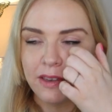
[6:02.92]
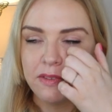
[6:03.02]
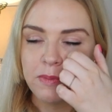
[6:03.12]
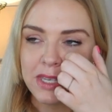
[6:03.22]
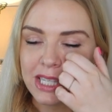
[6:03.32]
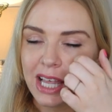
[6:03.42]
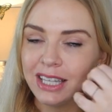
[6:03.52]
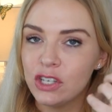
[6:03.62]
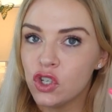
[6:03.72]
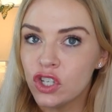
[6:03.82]
giving me
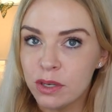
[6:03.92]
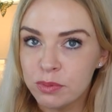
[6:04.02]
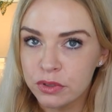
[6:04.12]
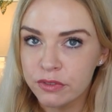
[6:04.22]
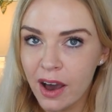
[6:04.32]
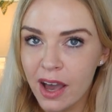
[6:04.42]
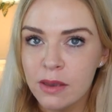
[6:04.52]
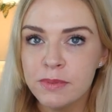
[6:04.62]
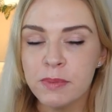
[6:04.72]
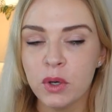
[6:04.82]
slightly chypre
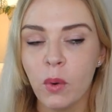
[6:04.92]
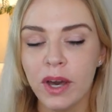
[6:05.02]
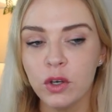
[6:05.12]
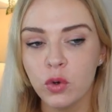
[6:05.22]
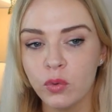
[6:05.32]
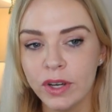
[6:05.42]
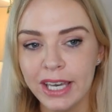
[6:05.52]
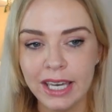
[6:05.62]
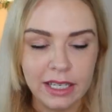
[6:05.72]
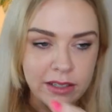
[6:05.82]
vibes, but quite
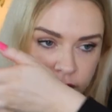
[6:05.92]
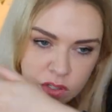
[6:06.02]
green.